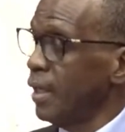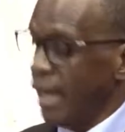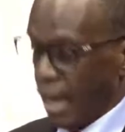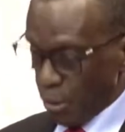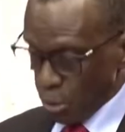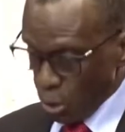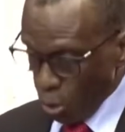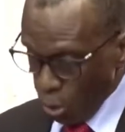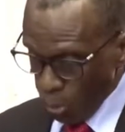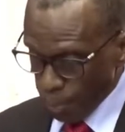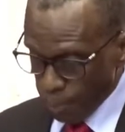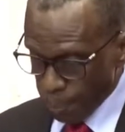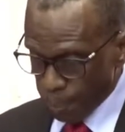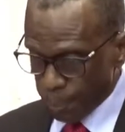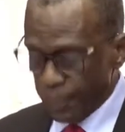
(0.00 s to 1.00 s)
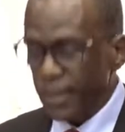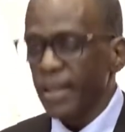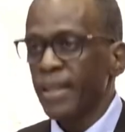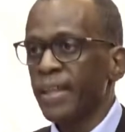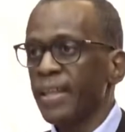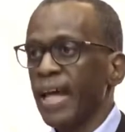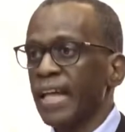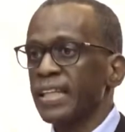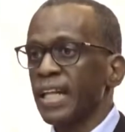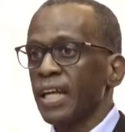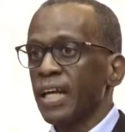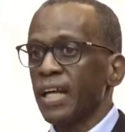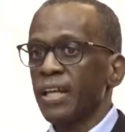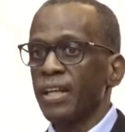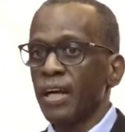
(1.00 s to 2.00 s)
I would hope that
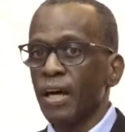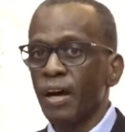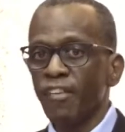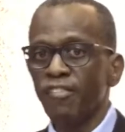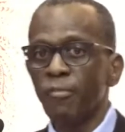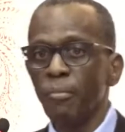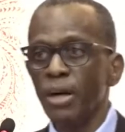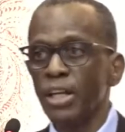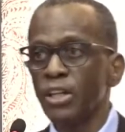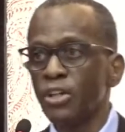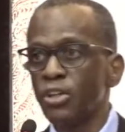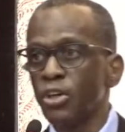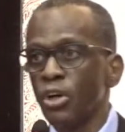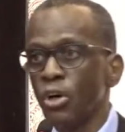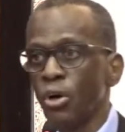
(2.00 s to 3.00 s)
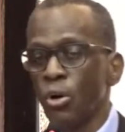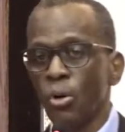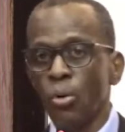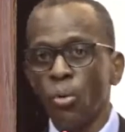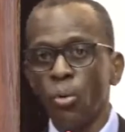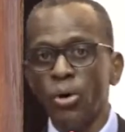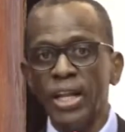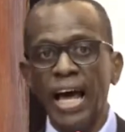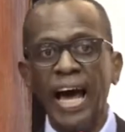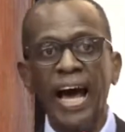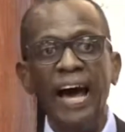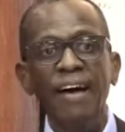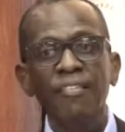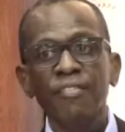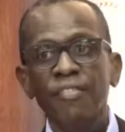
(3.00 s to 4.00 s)
the government would
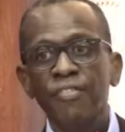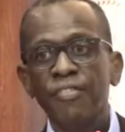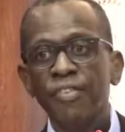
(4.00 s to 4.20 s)
have,